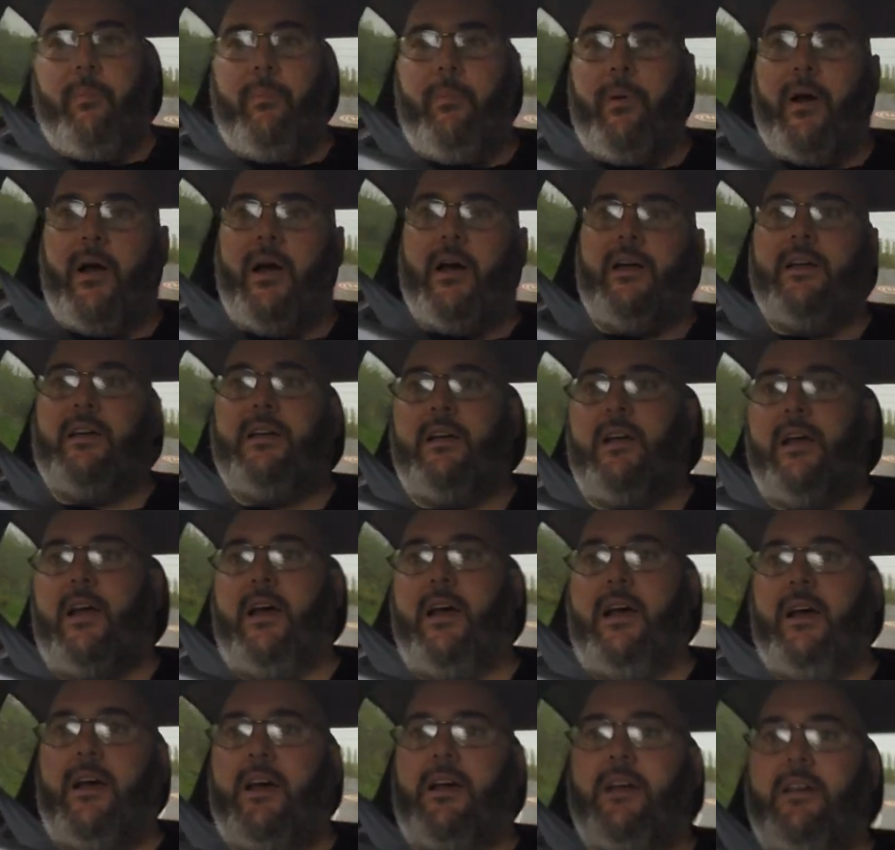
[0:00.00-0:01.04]
but
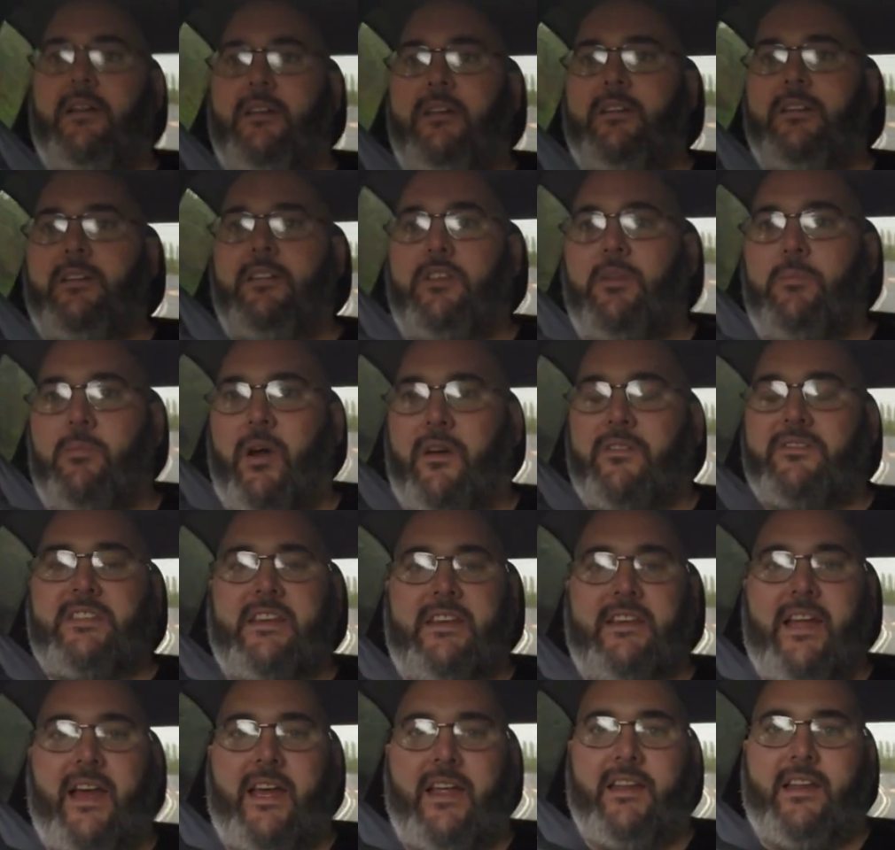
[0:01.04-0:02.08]
you might have
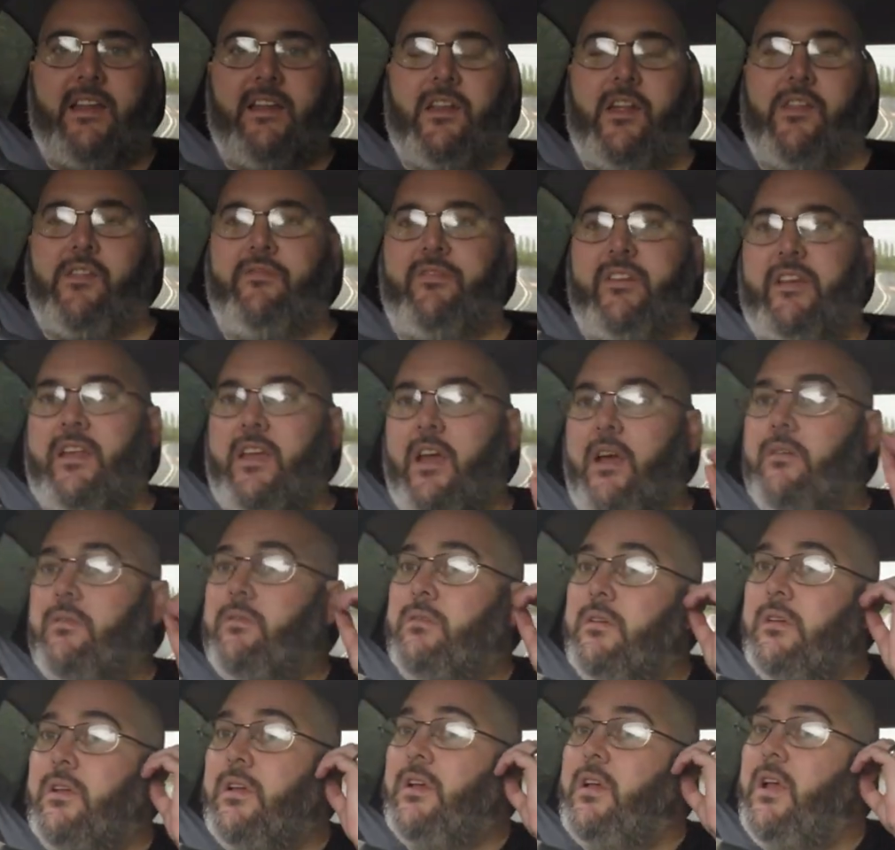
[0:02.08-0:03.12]
seen that in another video.
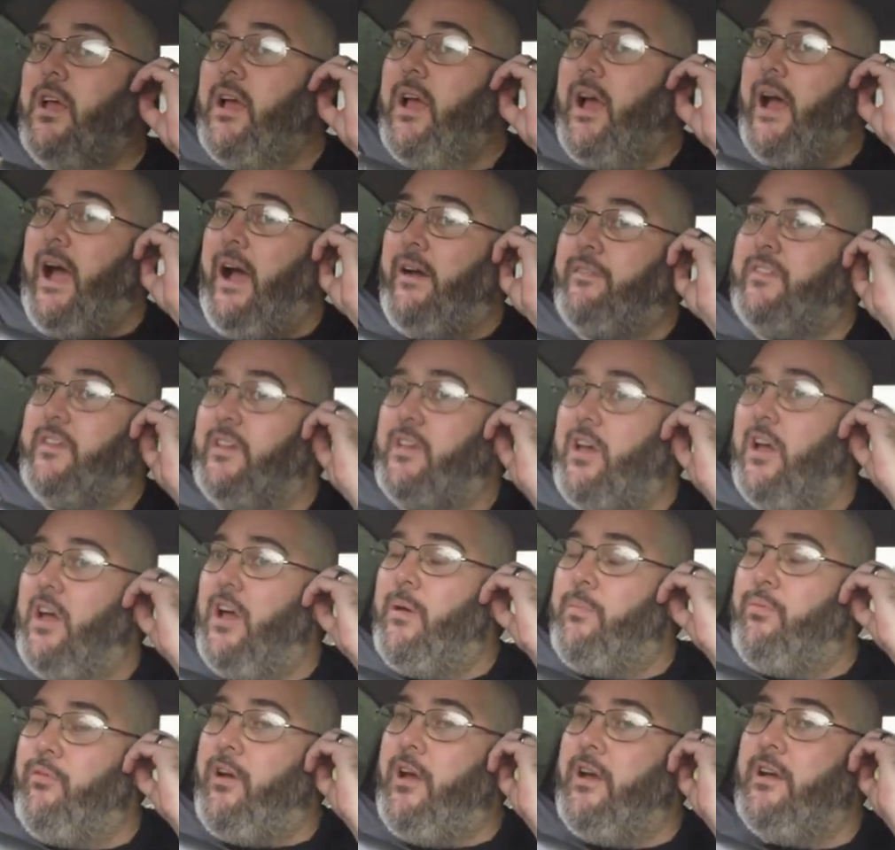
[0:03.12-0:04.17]
After
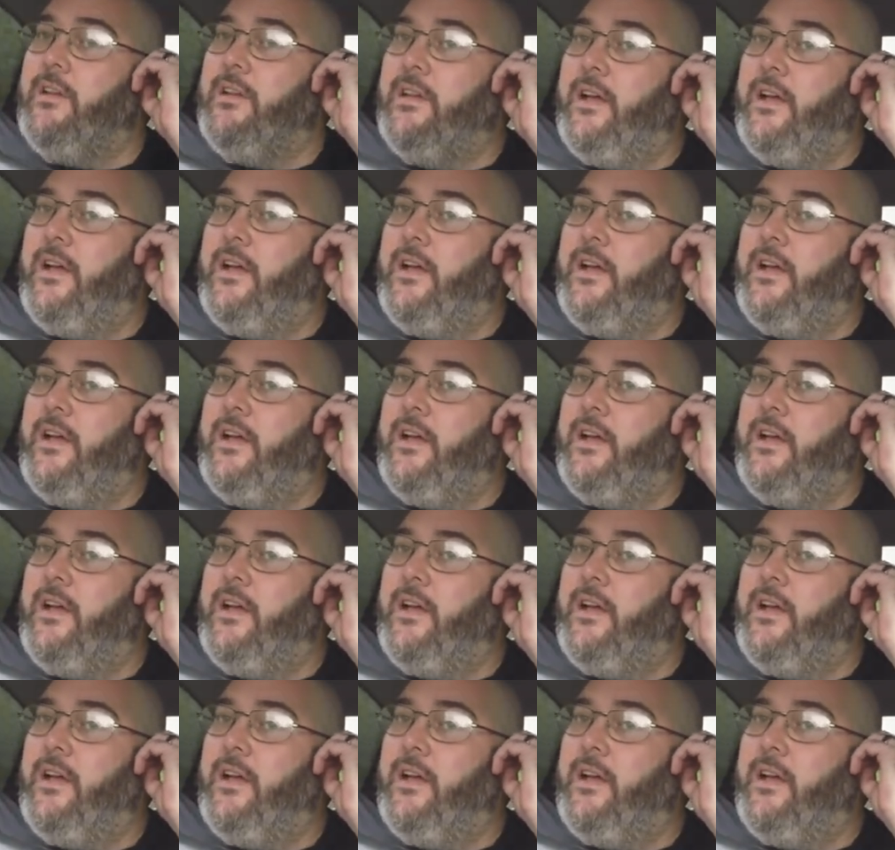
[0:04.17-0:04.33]
Kerberer,